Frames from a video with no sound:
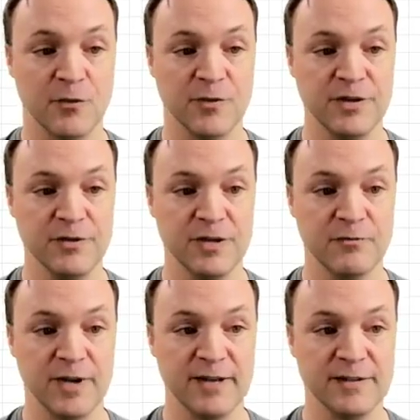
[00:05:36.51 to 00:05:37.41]
or you
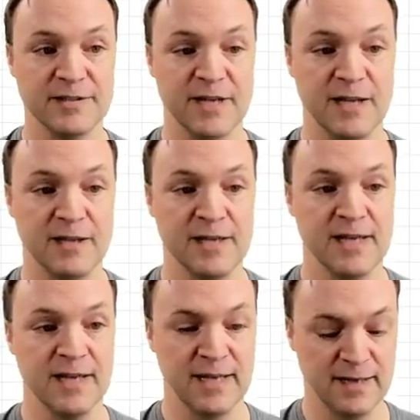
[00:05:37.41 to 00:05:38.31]
can write in the cell
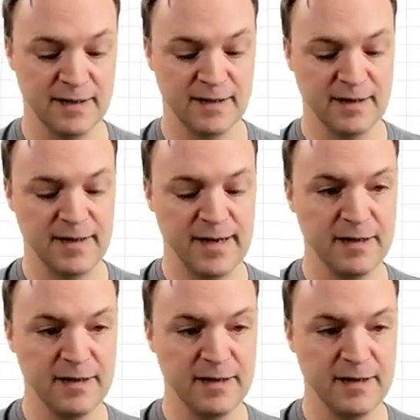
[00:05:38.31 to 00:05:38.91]
here.